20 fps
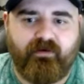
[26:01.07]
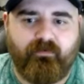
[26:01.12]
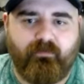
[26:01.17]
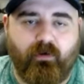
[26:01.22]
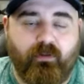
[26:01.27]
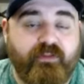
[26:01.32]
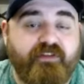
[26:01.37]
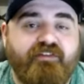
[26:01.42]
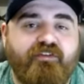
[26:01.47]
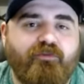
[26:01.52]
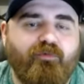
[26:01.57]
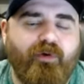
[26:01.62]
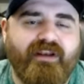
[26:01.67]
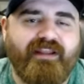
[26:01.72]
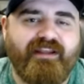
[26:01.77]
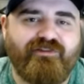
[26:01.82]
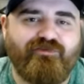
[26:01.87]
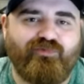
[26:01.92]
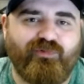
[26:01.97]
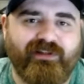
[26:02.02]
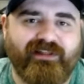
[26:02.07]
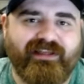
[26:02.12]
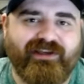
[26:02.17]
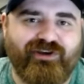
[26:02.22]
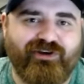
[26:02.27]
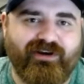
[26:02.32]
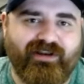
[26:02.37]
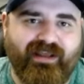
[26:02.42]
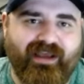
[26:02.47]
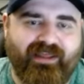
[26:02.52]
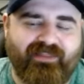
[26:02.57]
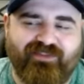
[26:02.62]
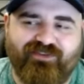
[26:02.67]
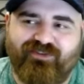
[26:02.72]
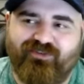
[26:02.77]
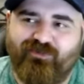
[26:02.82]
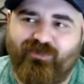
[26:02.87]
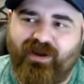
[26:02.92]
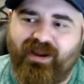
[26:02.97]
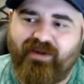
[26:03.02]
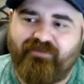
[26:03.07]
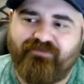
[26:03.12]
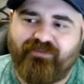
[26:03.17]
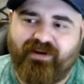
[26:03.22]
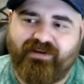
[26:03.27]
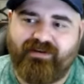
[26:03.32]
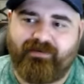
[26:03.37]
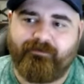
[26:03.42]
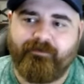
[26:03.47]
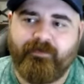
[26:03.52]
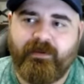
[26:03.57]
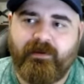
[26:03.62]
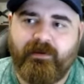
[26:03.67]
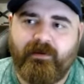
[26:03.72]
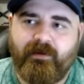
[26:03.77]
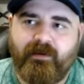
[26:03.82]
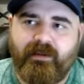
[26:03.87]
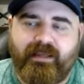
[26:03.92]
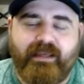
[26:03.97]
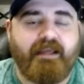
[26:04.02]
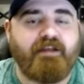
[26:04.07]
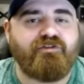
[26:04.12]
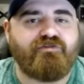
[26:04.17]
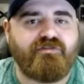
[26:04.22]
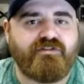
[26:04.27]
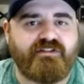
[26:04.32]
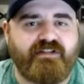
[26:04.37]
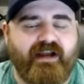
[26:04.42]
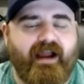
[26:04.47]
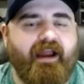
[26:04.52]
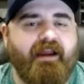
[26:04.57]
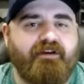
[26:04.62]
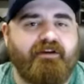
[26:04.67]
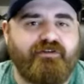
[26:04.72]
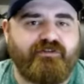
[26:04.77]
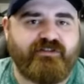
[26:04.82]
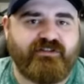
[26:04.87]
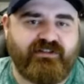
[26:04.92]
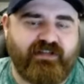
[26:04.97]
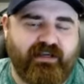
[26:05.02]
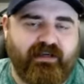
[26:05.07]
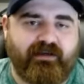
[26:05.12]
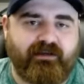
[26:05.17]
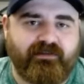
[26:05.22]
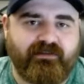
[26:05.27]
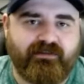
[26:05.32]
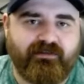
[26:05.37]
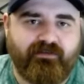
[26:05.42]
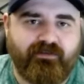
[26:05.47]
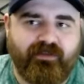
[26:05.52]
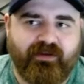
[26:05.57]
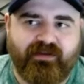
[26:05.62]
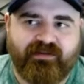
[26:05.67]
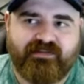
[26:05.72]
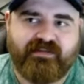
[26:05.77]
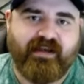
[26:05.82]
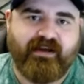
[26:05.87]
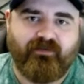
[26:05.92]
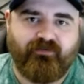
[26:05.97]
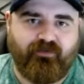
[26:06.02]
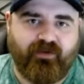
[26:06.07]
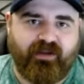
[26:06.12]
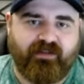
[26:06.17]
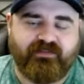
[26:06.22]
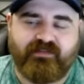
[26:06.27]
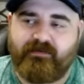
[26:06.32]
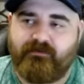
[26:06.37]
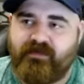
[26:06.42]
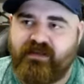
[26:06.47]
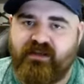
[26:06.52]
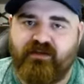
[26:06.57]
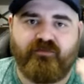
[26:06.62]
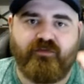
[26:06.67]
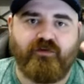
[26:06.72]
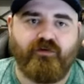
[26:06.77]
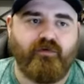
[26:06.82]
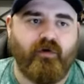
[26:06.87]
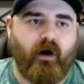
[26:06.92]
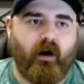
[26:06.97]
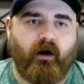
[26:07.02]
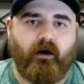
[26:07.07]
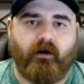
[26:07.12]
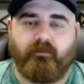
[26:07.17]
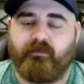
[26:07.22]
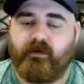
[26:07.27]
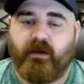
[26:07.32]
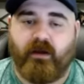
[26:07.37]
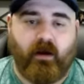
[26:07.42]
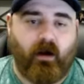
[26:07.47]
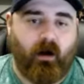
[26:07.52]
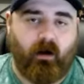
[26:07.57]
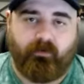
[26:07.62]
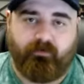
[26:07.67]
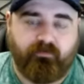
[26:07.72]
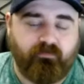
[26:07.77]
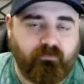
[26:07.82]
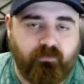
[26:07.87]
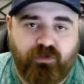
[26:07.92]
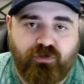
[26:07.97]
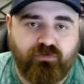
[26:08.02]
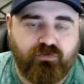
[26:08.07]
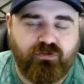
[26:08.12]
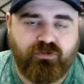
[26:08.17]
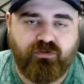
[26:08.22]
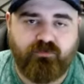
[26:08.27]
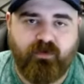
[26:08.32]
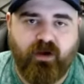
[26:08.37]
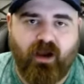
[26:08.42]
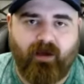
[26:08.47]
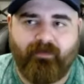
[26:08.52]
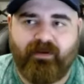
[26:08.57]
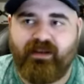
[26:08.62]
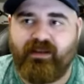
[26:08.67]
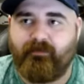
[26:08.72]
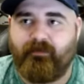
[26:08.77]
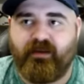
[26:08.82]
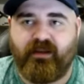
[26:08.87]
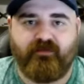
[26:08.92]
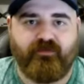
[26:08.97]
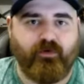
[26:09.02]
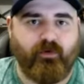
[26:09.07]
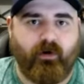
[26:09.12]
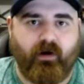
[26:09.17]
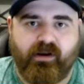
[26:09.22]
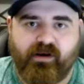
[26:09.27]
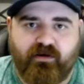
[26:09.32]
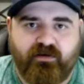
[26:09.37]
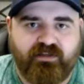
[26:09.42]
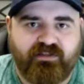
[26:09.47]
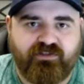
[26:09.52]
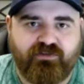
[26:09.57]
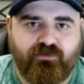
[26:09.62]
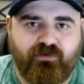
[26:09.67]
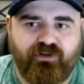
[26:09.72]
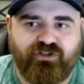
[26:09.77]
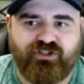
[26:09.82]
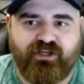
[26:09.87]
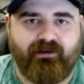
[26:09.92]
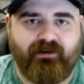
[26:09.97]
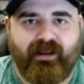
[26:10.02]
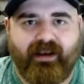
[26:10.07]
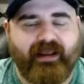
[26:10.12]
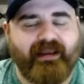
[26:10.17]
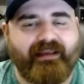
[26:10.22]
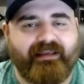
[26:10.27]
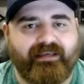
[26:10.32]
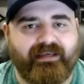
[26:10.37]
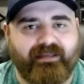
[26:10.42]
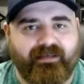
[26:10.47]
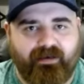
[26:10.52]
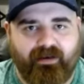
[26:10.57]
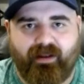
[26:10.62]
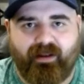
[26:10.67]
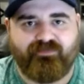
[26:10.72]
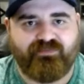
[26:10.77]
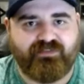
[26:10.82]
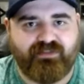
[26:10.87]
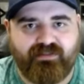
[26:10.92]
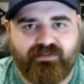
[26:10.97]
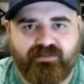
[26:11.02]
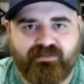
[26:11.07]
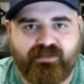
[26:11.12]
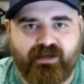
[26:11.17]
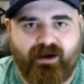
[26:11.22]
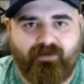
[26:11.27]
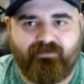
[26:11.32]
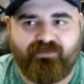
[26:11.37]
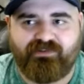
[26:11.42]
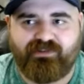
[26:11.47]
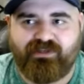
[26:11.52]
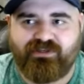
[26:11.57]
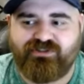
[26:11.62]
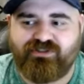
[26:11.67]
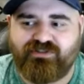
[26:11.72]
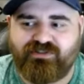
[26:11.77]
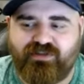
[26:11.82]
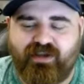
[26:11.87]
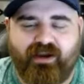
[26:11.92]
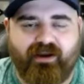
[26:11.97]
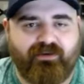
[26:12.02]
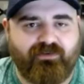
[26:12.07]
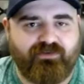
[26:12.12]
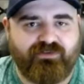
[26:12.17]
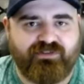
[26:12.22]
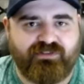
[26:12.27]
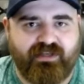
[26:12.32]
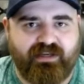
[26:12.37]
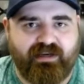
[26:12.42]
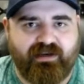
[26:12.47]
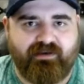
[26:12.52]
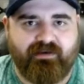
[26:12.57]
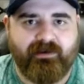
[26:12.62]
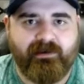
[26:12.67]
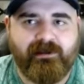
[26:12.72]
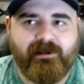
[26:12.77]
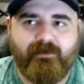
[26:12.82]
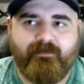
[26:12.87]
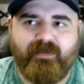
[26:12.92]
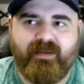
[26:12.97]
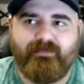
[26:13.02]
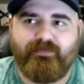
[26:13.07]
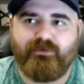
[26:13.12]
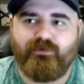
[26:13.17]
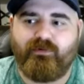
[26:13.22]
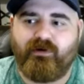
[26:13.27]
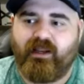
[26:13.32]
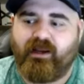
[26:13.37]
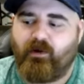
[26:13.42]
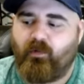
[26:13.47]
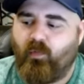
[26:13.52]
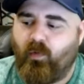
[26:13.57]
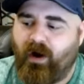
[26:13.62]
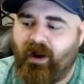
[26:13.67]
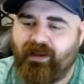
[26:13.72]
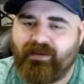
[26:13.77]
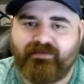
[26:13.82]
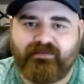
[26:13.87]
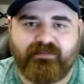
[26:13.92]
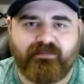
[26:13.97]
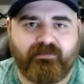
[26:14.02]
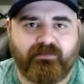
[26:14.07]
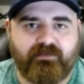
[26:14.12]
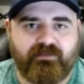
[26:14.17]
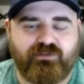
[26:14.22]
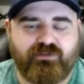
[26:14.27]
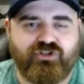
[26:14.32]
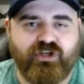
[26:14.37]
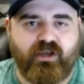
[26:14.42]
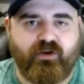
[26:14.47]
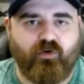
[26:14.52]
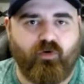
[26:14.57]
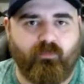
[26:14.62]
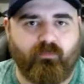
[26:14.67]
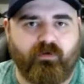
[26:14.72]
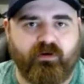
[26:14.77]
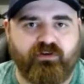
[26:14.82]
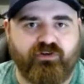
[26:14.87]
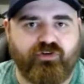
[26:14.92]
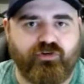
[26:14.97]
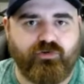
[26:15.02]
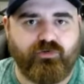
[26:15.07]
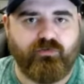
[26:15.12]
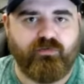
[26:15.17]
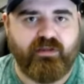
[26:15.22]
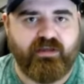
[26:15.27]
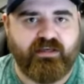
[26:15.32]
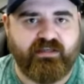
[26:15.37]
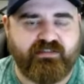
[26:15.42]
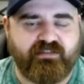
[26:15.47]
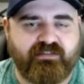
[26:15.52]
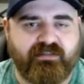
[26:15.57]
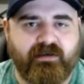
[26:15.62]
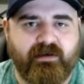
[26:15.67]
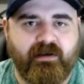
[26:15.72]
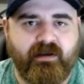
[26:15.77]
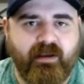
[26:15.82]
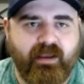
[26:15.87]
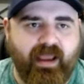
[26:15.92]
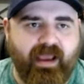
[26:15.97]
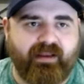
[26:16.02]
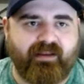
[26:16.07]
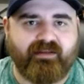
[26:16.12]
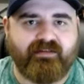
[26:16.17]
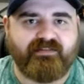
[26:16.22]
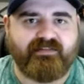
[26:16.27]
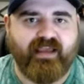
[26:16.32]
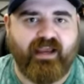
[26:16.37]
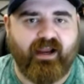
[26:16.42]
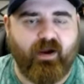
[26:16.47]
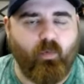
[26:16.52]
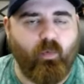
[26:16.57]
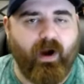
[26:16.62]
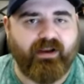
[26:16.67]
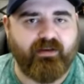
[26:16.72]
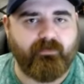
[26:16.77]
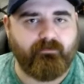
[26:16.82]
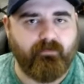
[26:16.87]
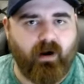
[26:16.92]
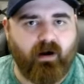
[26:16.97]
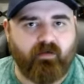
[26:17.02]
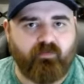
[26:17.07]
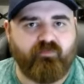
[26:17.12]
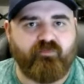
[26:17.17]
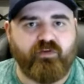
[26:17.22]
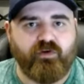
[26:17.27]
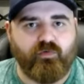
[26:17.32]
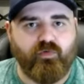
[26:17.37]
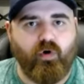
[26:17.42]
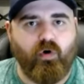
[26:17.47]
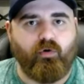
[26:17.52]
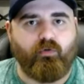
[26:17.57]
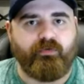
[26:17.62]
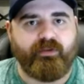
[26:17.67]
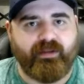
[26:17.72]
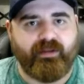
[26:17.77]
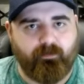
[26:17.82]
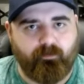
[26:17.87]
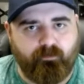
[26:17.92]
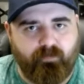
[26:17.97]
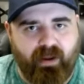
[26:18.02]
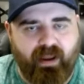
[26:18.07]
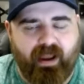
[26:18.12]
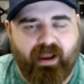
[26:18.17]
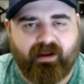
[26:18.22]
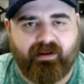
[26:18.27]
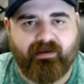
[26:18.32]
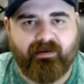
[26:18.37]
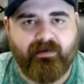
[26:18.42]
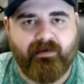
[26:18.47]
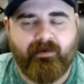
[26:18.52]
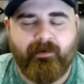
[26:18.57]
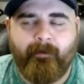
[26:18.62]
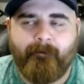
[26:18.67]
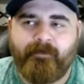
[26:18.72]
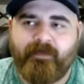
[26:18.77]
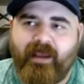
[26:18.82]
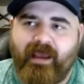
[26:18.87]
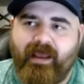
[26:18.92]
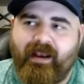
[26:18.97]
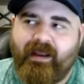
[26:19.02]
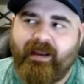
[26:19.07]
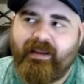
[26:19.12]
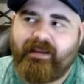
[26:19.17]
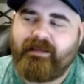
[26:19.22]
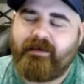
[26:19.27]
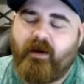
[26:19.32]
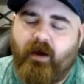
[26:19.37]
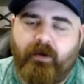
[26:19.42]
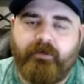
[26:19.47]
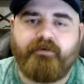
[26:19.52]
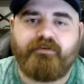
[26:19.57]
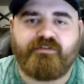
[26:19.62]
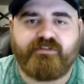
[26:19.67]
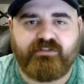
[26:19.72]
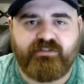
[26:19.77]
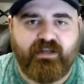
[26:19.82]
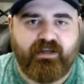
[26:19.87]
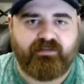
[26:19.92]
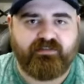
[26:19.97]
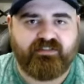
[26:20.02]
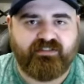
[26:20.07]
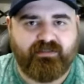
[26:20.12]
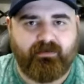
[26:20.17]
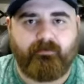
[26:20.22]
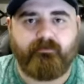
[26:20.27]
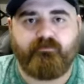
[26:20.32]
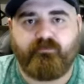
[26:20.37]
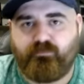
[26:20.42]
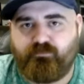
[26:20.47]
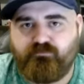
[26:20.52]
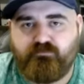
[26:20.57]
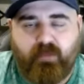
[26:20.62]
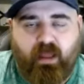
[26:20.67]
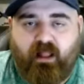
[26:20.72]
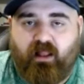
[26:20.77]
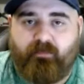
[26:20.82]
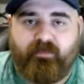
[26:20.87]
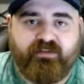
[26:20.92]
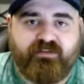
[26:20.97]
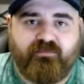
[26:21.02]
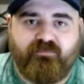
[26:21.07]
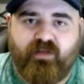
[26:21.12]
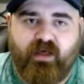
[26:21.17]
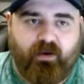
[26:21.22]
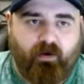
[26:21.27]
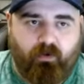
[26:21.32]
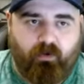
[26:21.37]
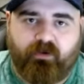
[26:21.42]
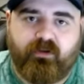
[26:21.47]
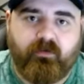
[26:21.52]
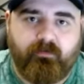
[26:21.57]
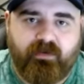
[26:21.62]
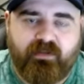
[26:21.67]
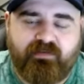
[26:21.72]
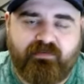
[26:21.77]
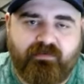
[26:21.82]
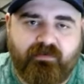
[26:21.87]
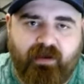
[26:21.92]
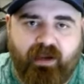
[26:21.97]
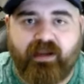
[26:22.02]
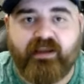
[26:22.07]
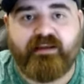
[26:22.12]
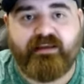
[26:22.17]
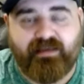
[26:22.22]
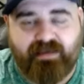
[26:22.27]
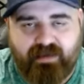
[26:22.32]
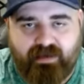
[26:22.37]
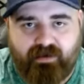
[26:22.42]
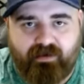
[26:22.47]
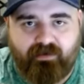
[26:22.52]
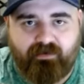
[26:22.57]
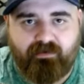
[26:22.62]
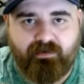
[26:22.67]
role. This is what he's really good at. And this is why I find it interesting. I understand the Gonzaga fans, and many of you are on YouTube commenting. Many of you are on our Discord channel, and I get it. I've seen these conversations. I understand people who are like, why didn't Chet Holmgren do this at Gonzaga? Why did Mark Few hold him back? And I can understand some elements of that argument. I can.